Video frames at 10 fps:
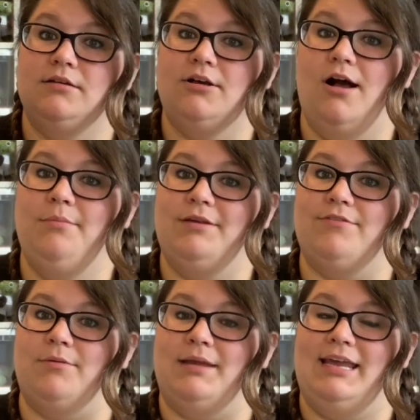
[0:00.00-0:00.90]
calming
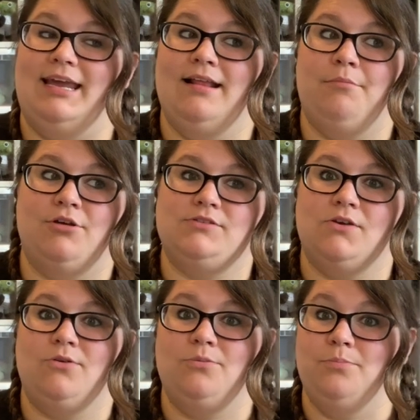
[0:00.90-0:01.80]
for me. And I'm
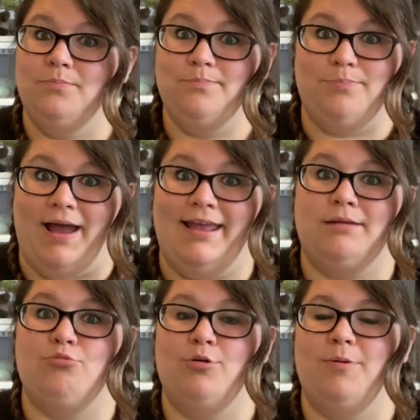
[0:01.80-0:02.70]
also
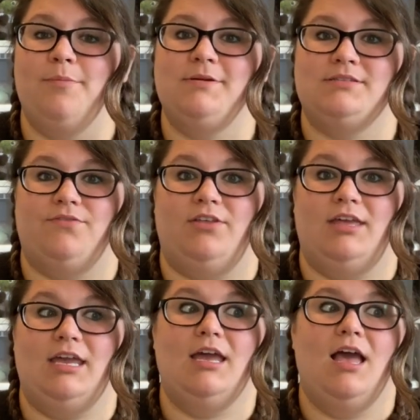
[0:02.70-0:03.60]
buying more
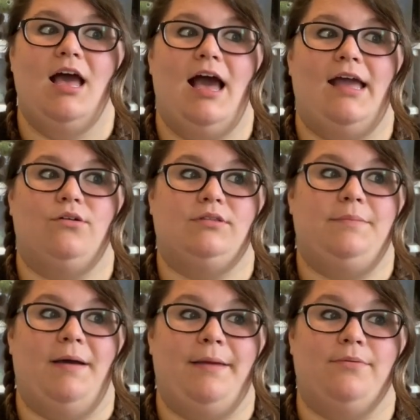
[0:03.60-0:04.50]
purposefully. I only
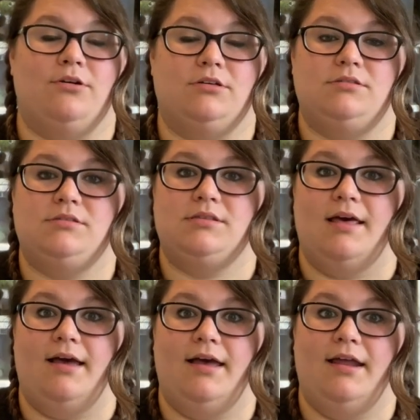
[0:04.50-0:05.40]
buy books
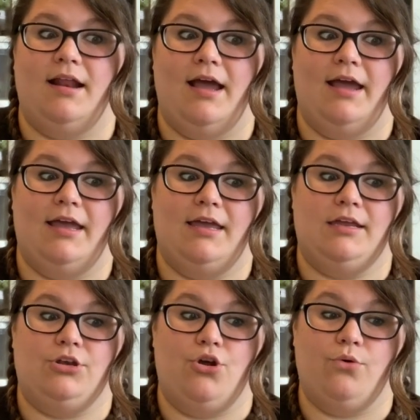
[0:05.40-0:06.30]
that
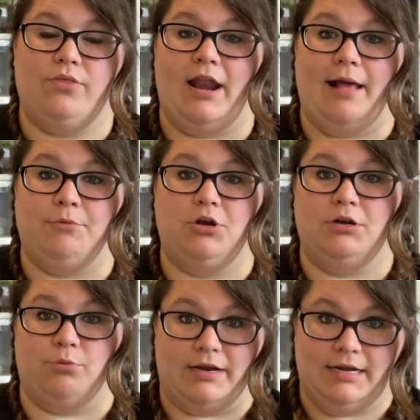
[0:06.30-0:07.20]
I know that I'm going
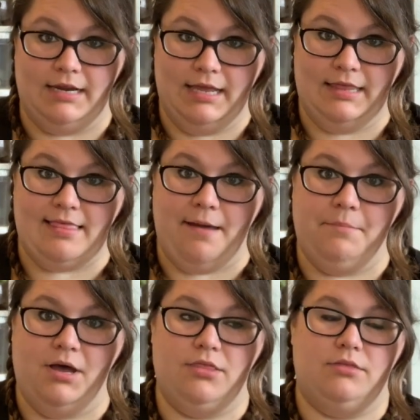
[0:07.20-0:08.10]
to read in that
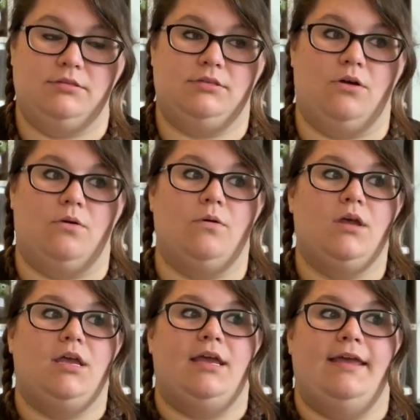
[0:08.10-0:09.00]
month. So,
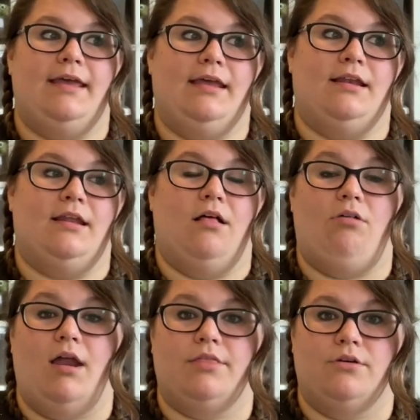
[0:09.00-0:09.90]
and a
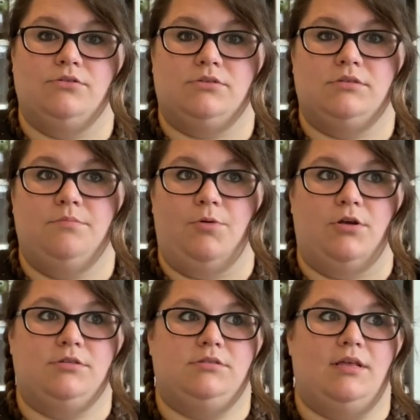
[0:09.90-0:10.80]
lot of those
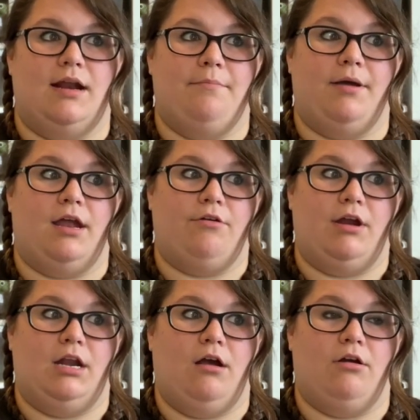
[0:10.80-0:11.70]
books that I'm buying
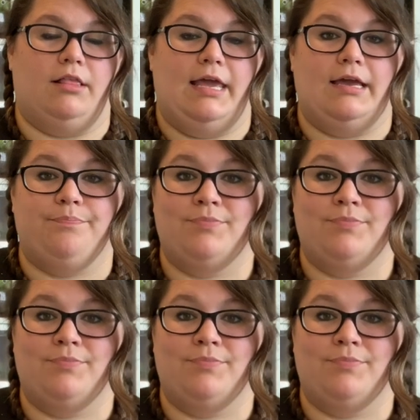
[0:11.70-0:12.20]
right now are like